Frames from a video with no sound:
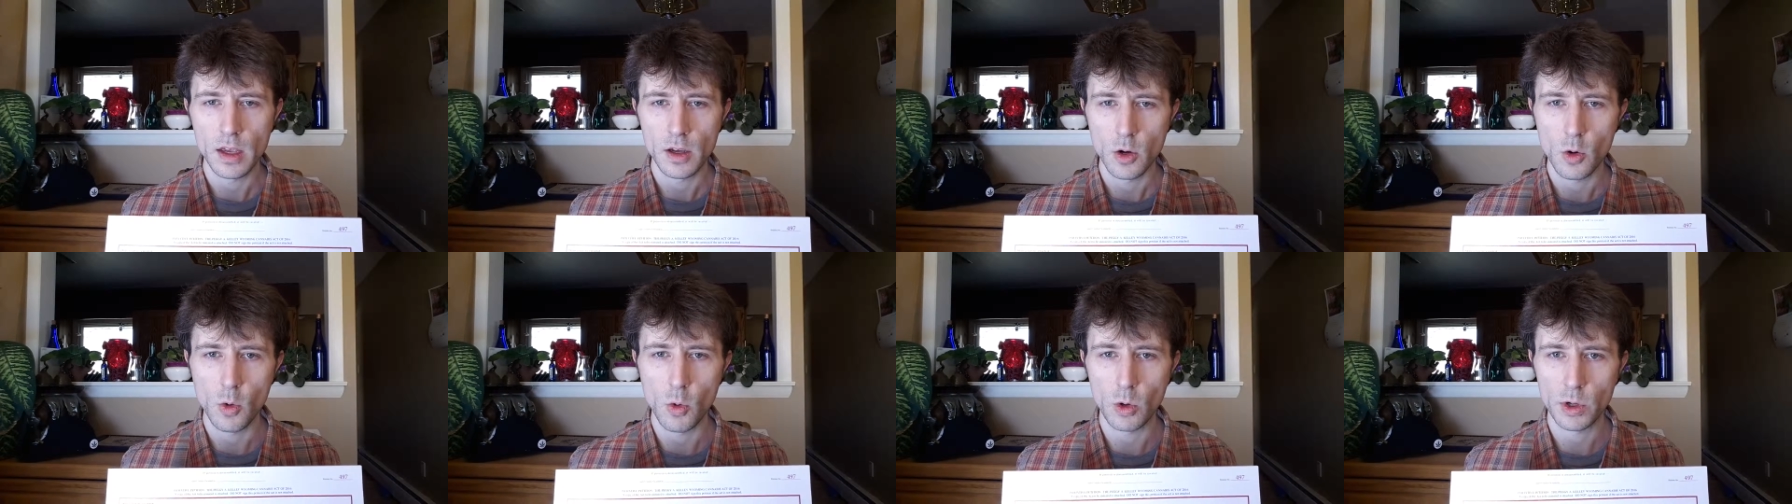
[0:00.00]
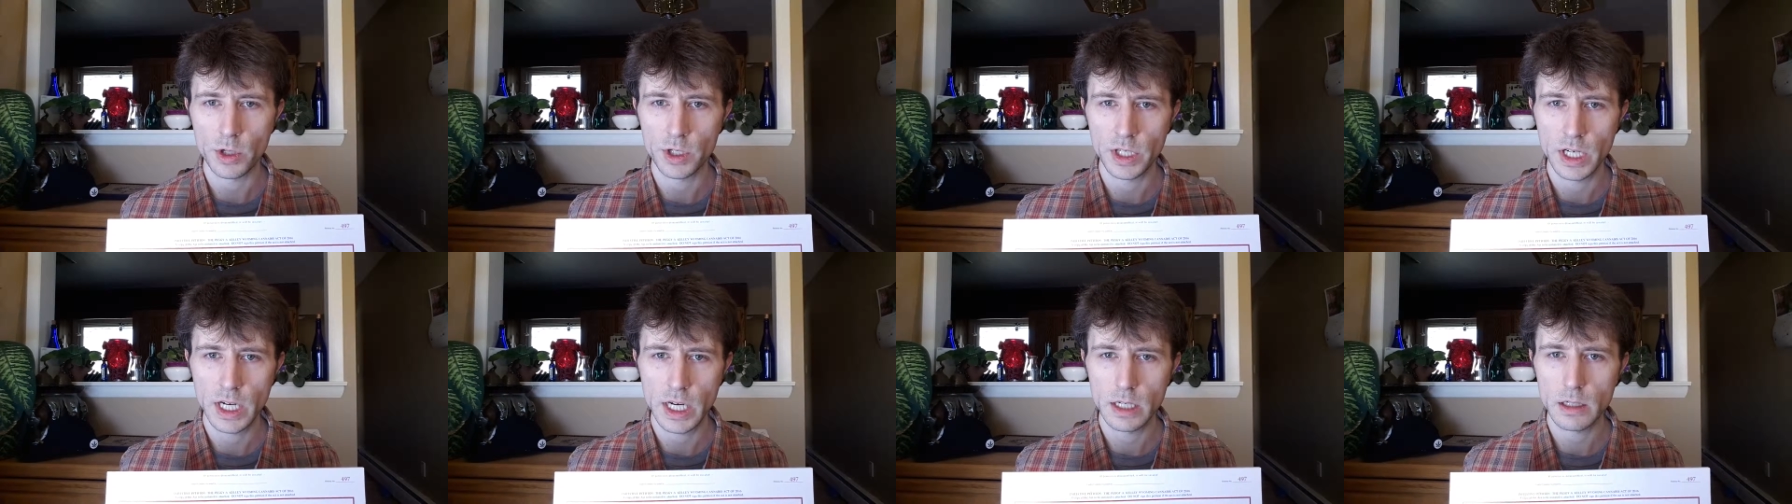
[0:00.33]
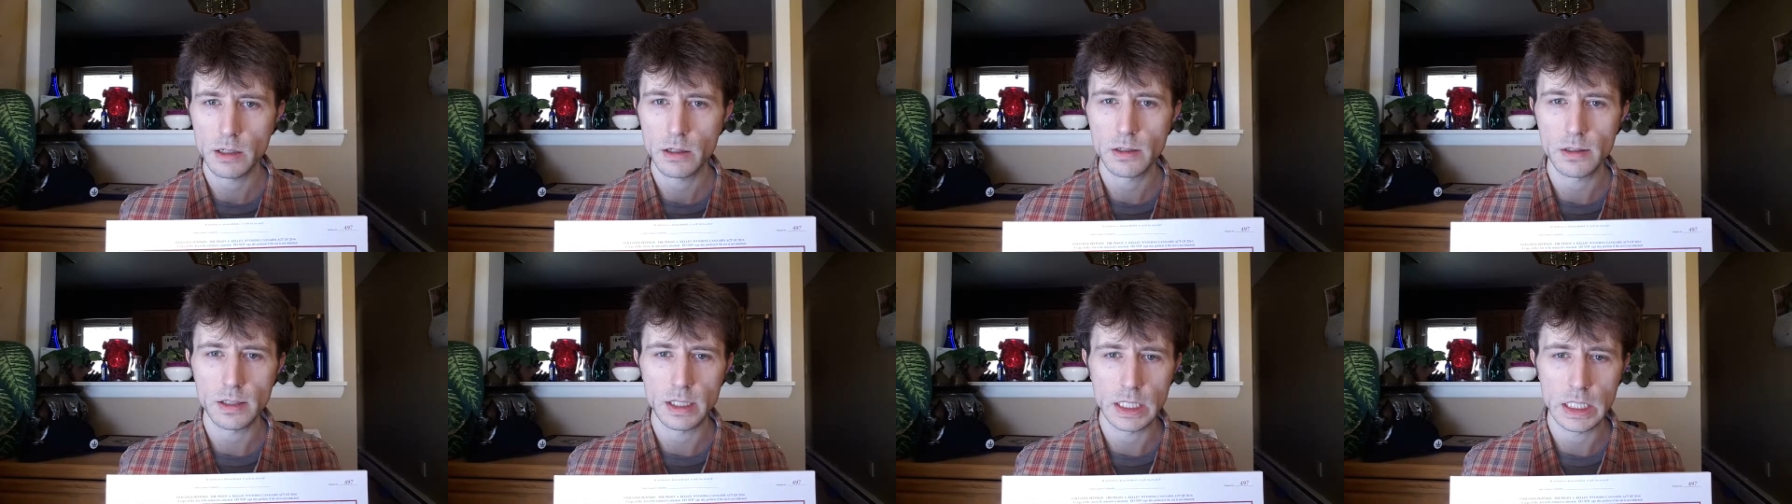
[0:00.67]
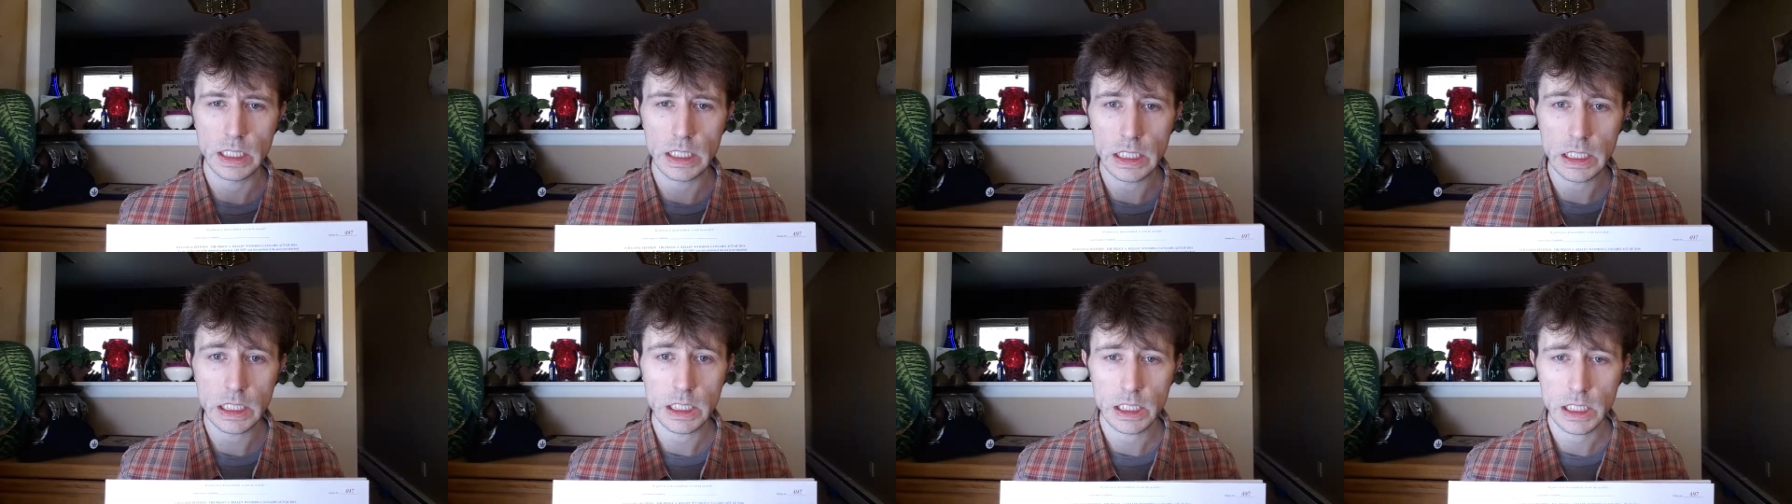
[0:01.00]
coordinators in
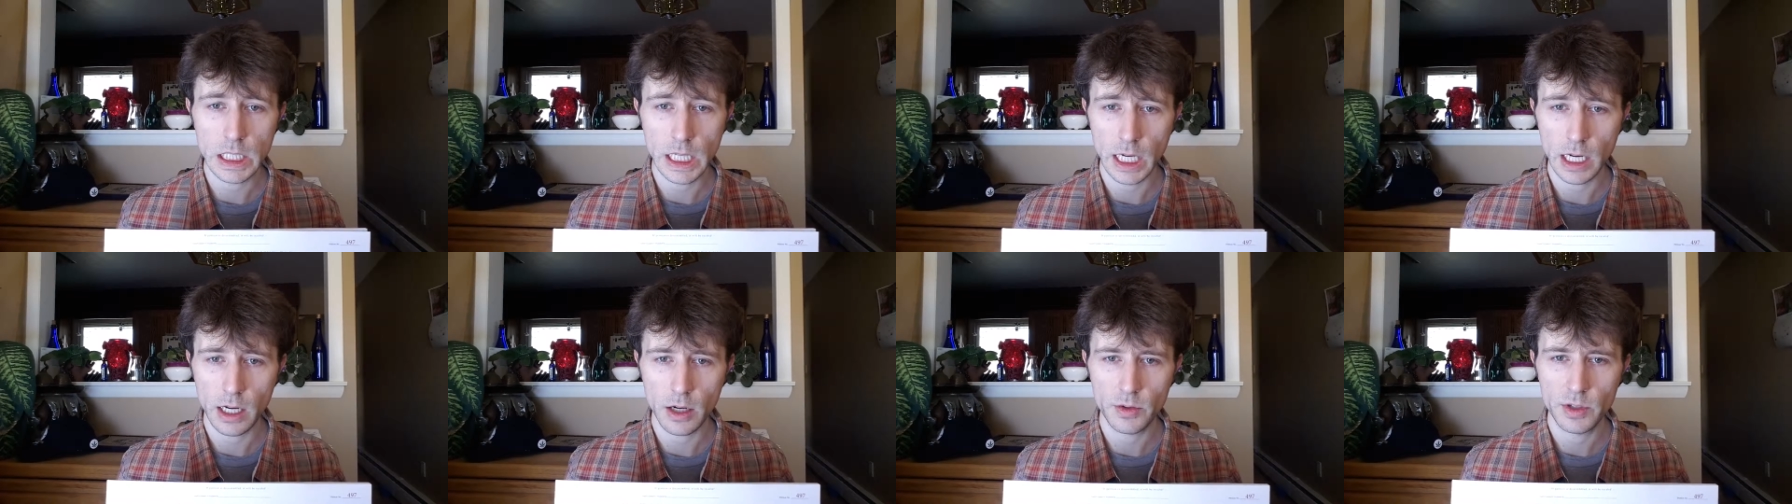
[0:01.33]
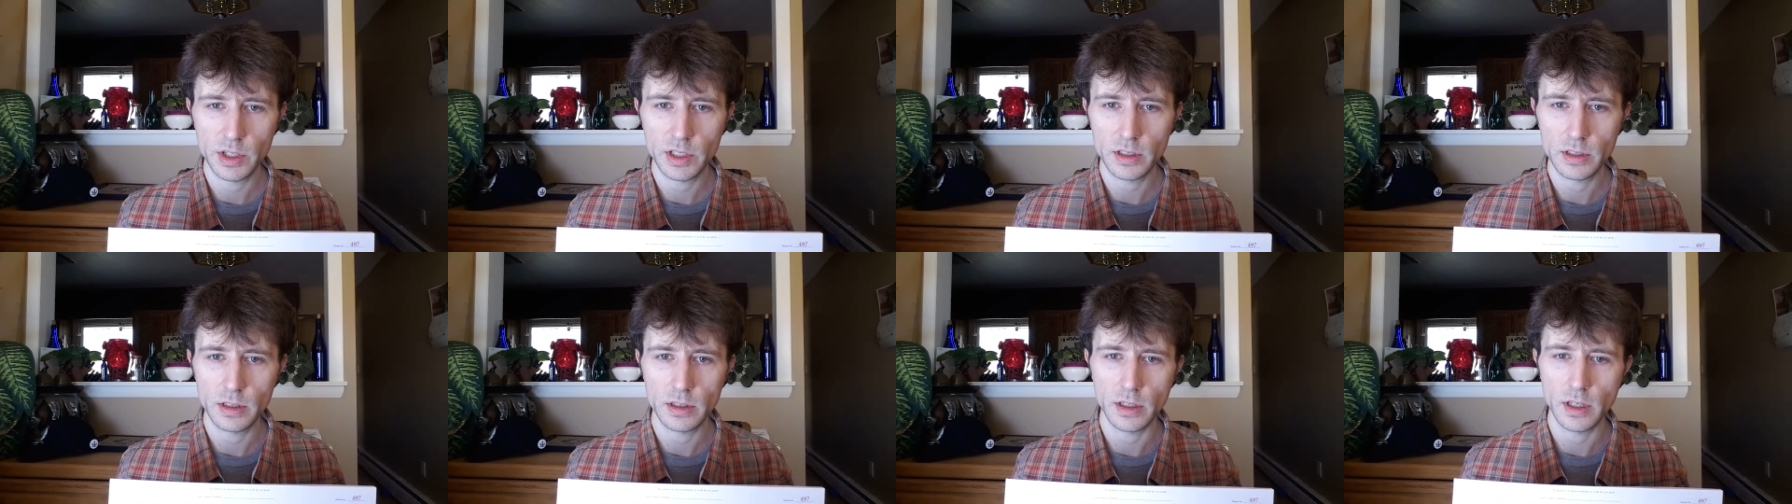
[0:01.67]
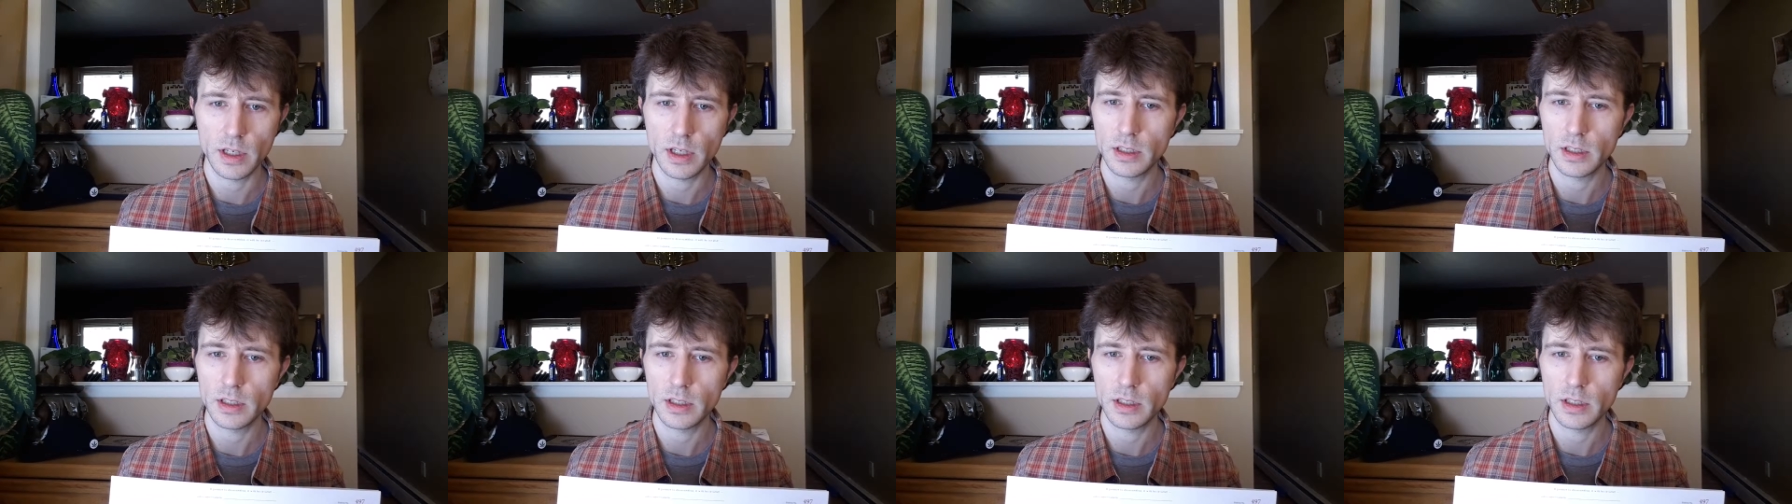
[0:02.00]
each county,